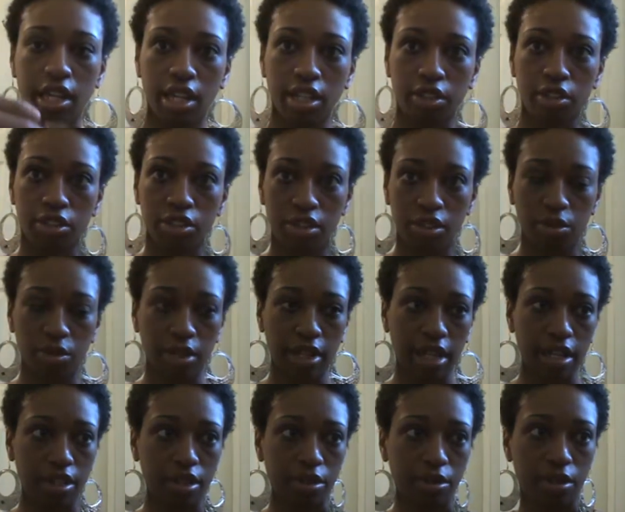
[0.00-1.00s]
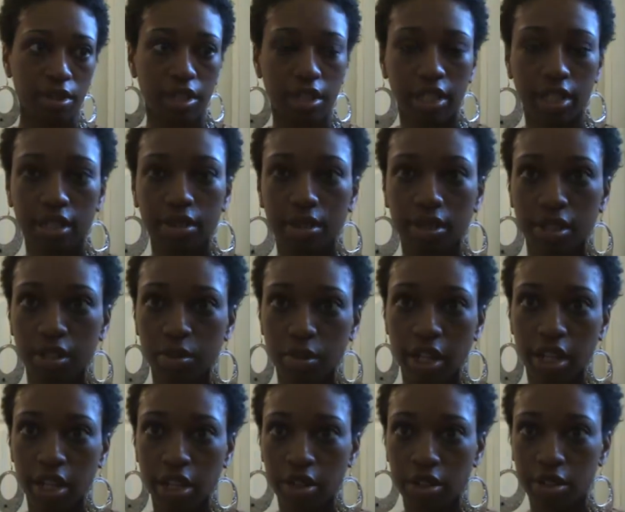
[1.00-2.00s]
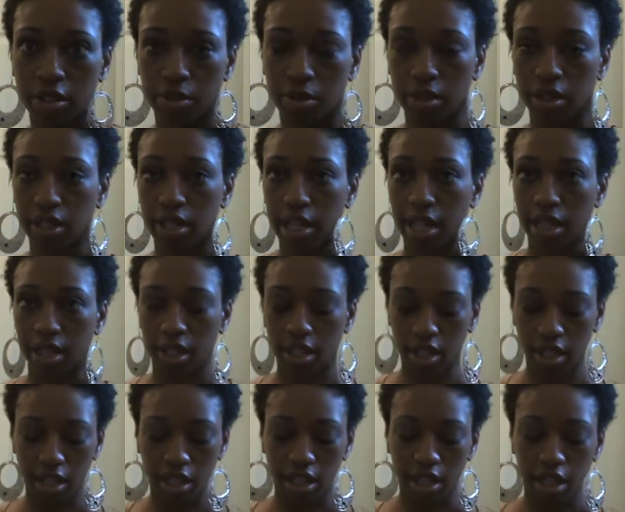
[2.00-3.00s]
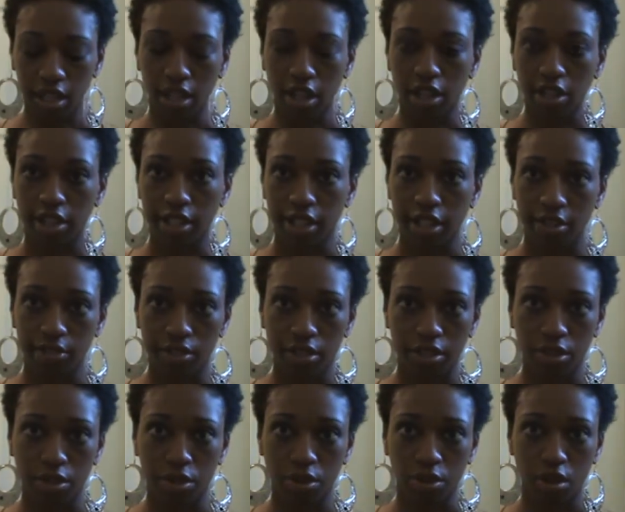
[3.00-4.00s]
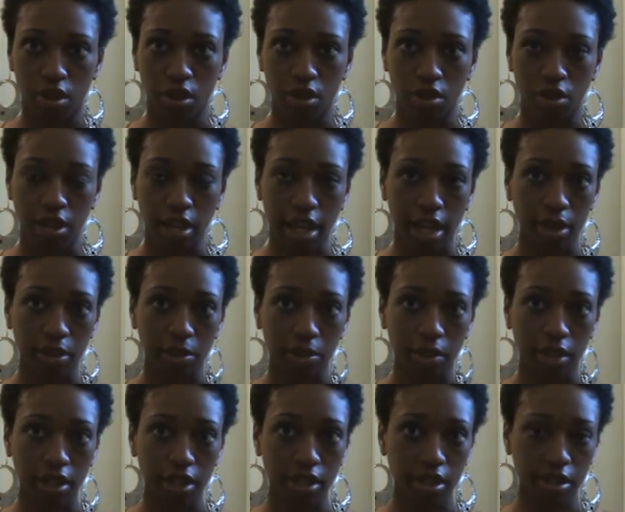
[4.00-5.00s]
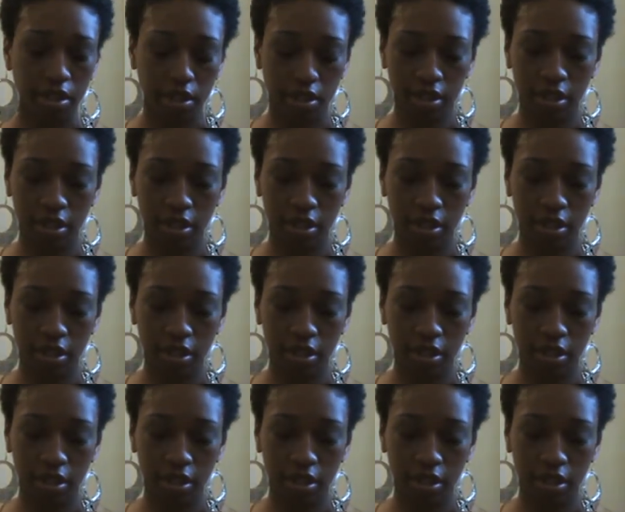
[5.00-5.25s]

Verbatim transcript: And usually what I do with these, because my hair is really not long enough to do a whole lot with,